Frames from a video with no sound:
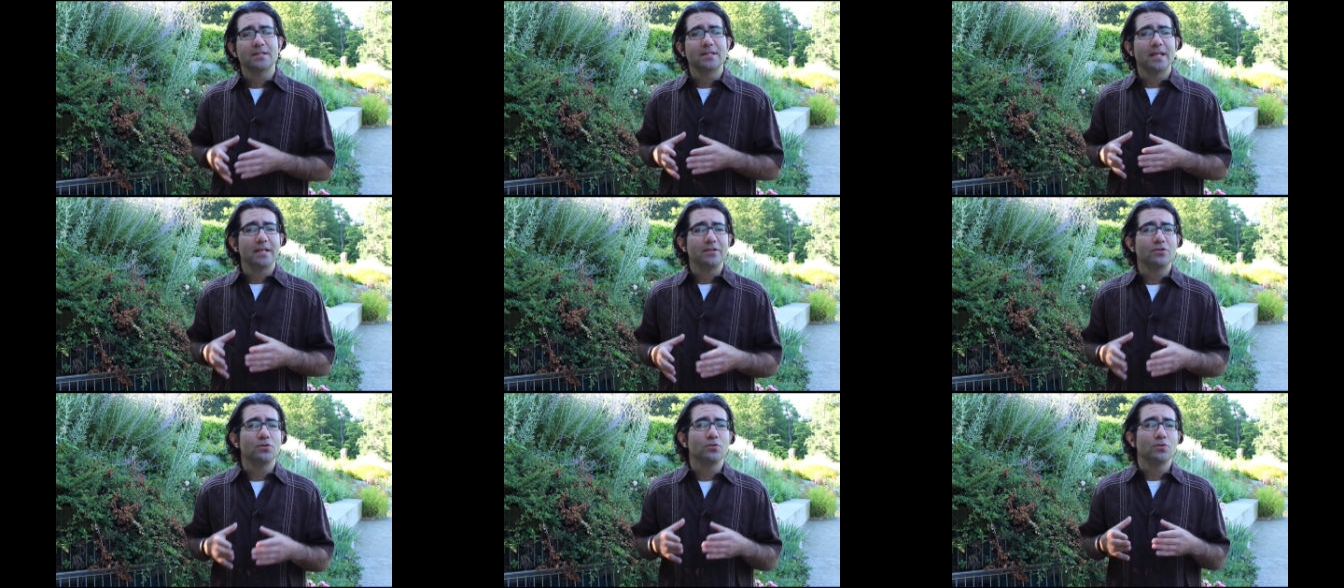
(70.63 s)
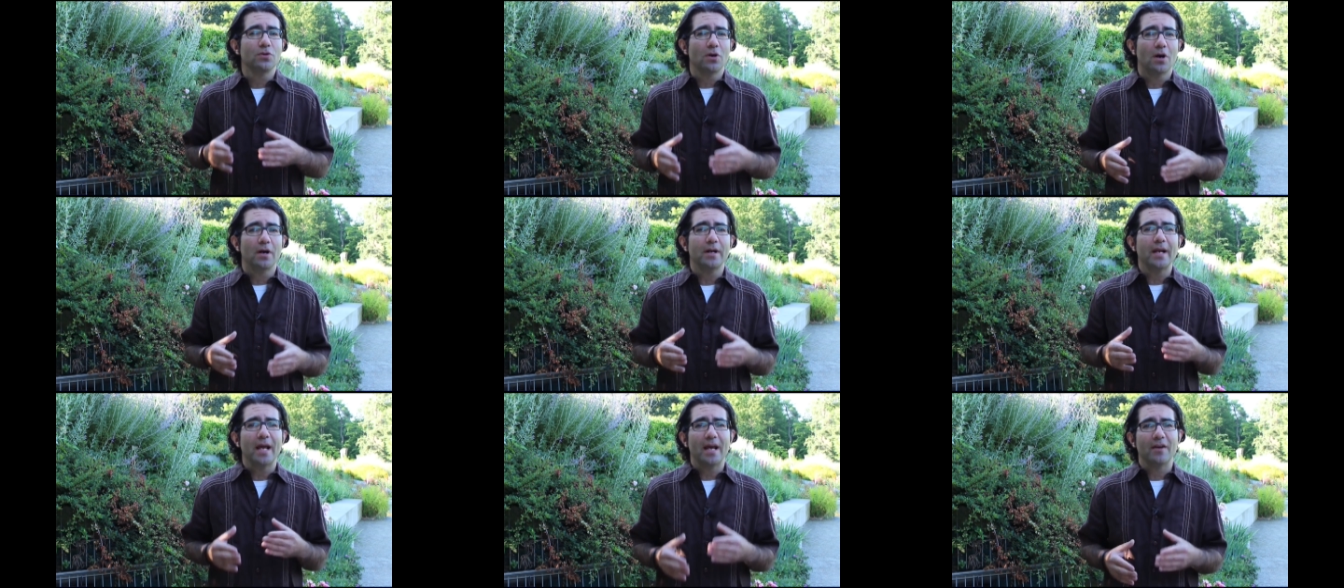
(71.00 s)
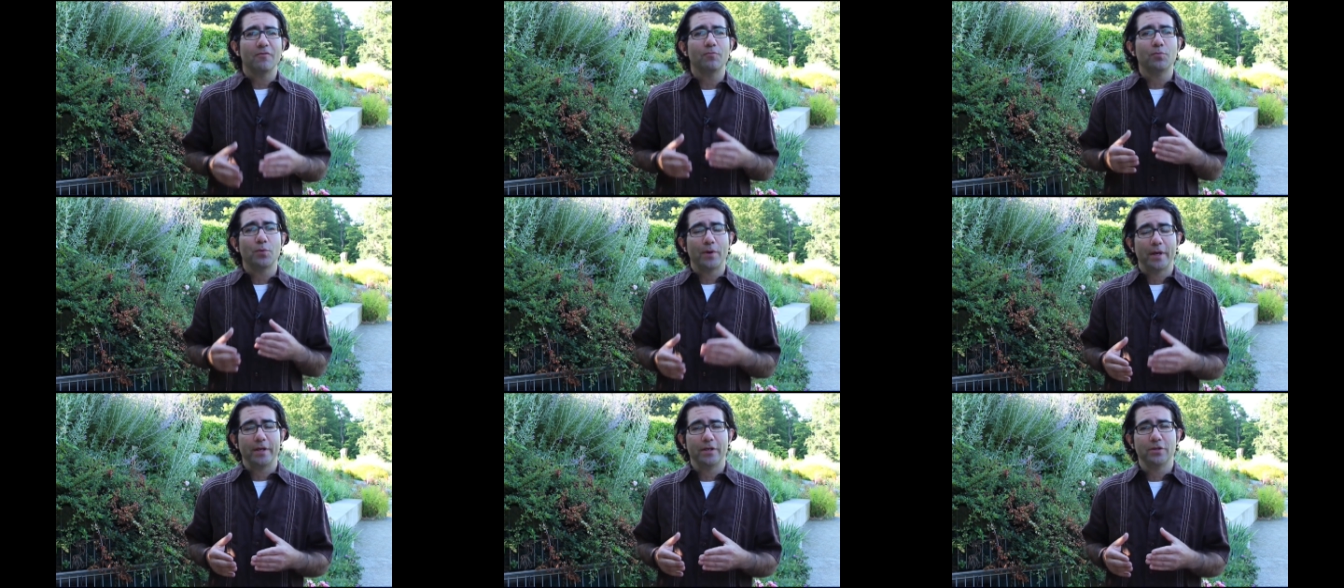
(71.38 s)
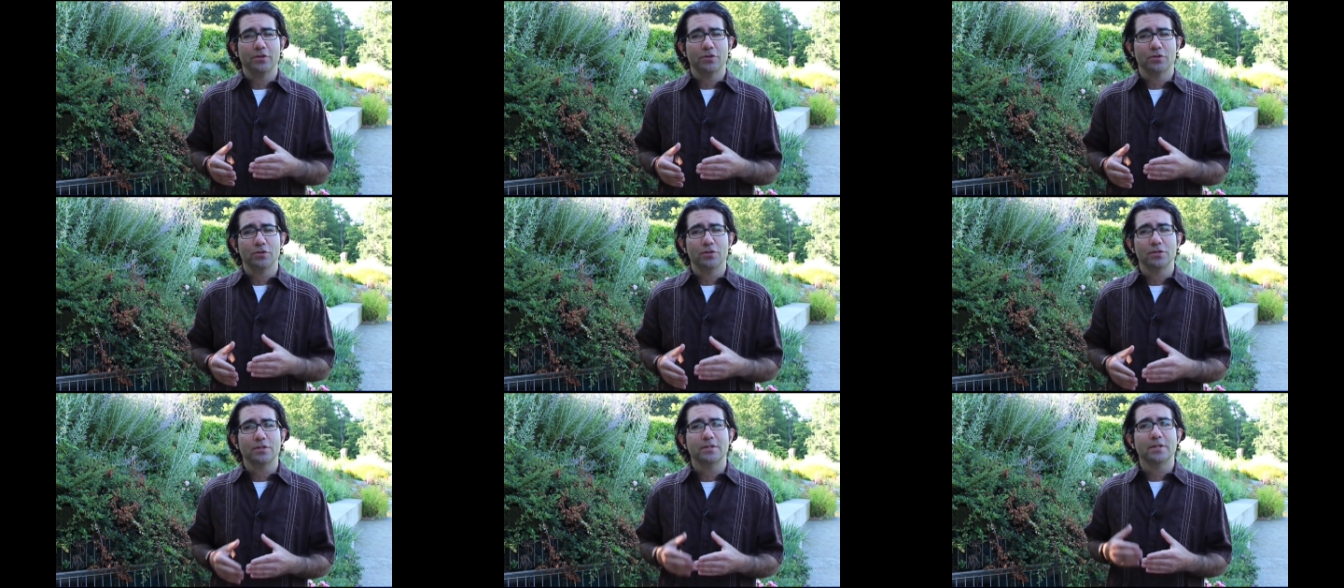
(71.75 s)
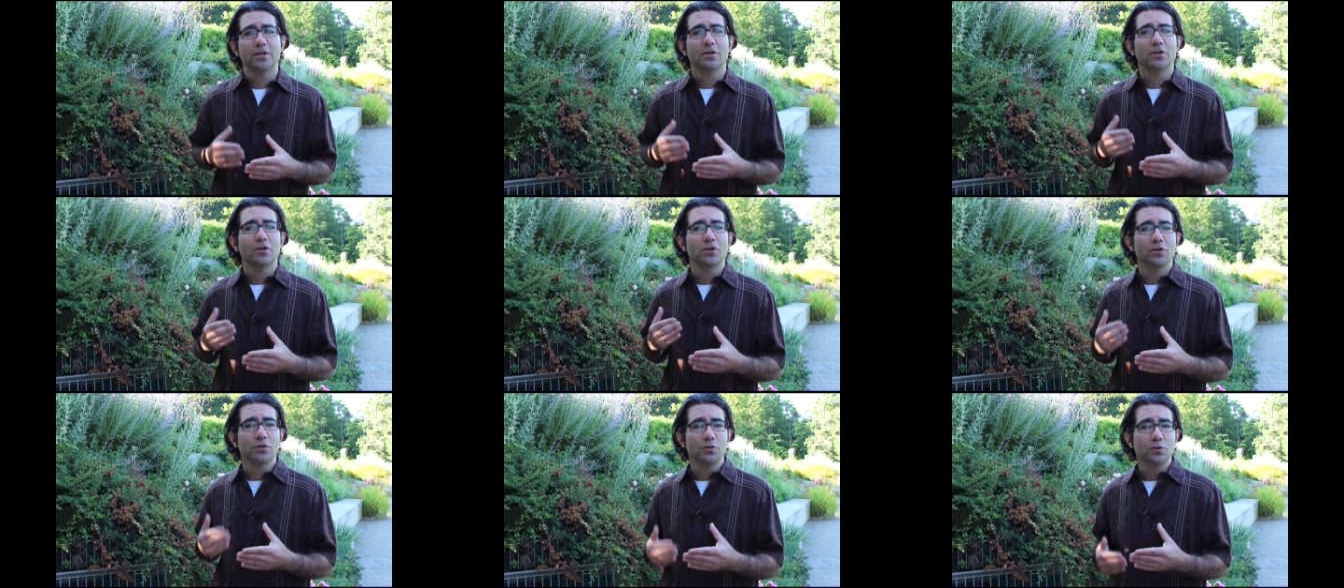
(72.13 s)
they do not have predators that
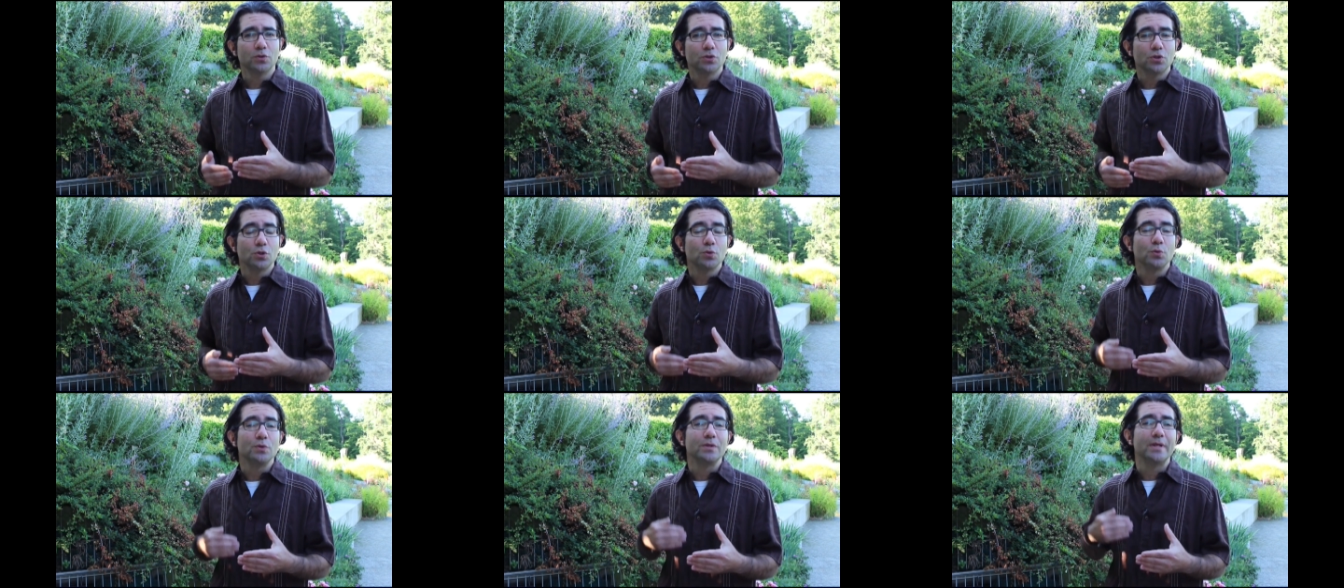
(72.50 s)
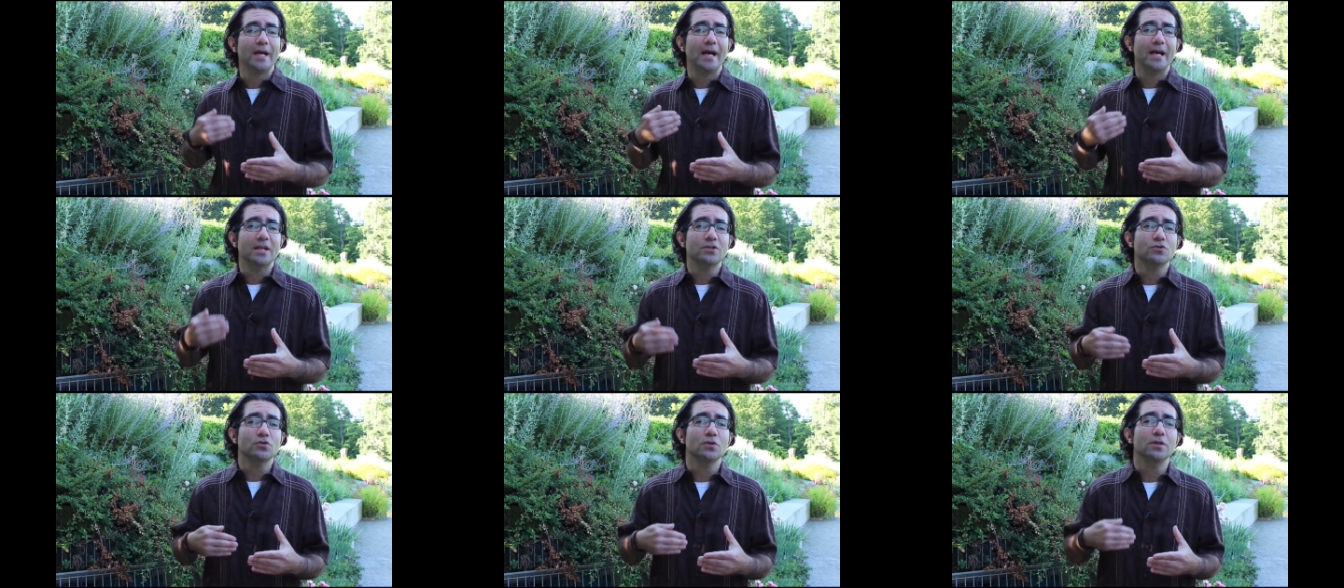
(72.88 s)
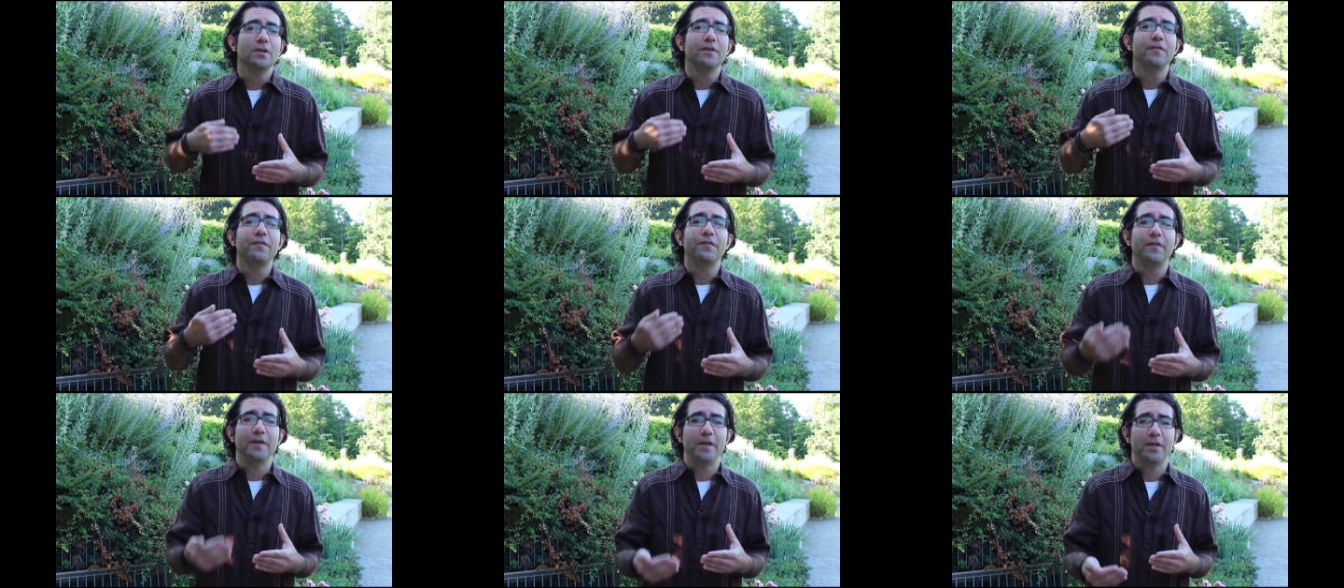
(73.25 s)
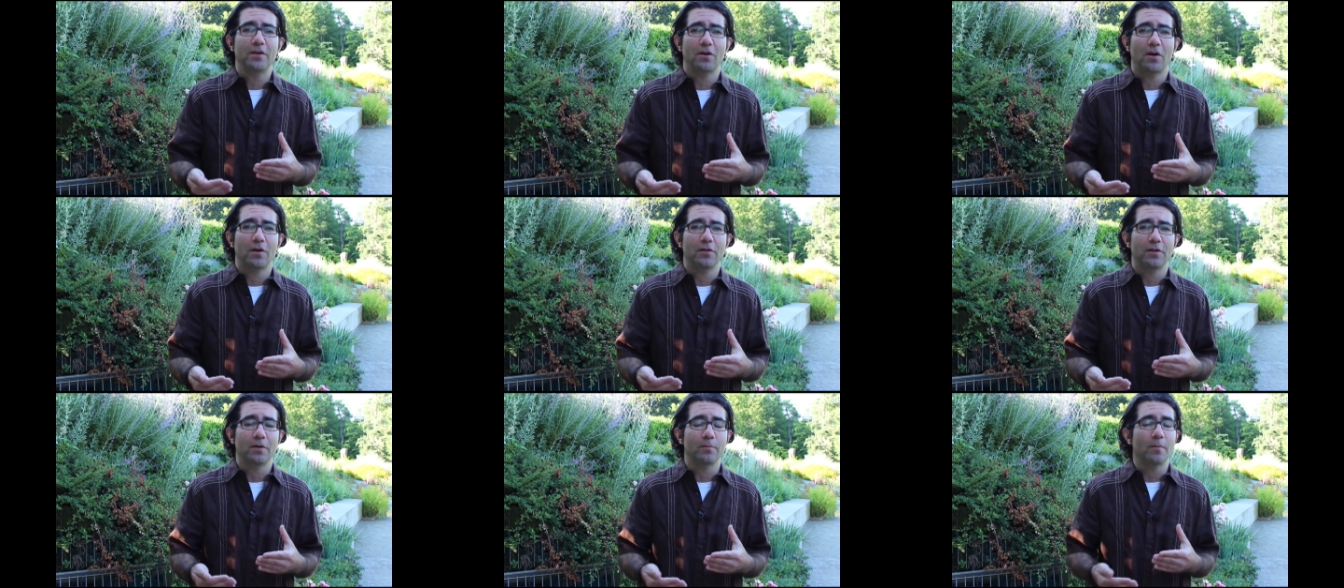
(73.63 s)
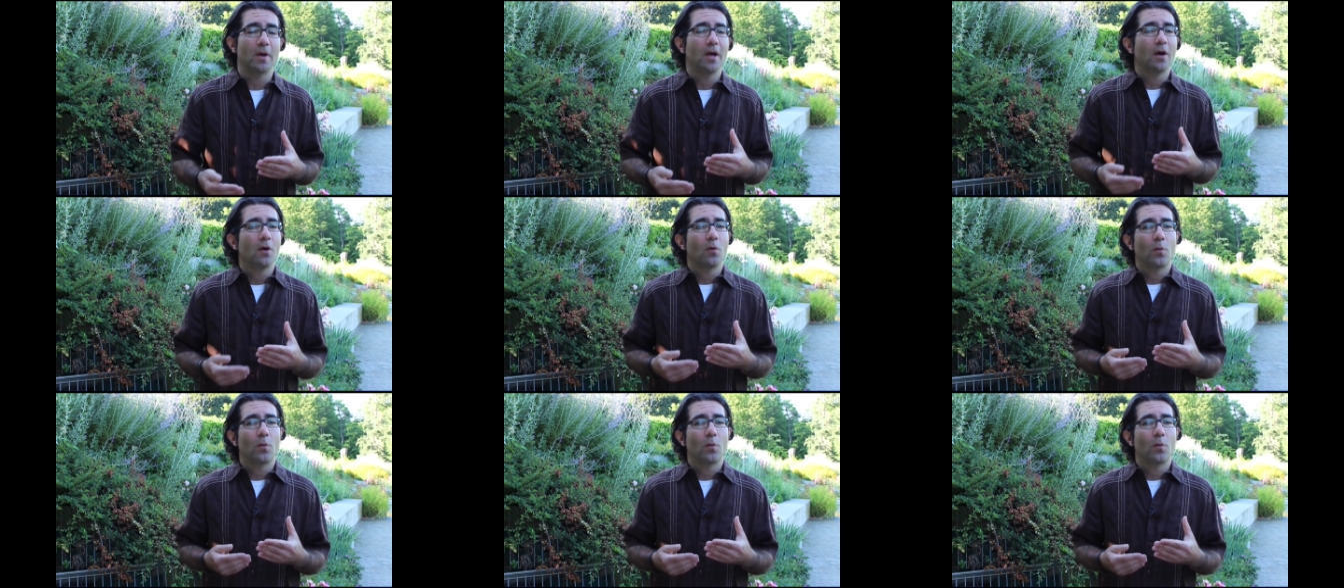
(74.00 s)
are going to naturally feed on them,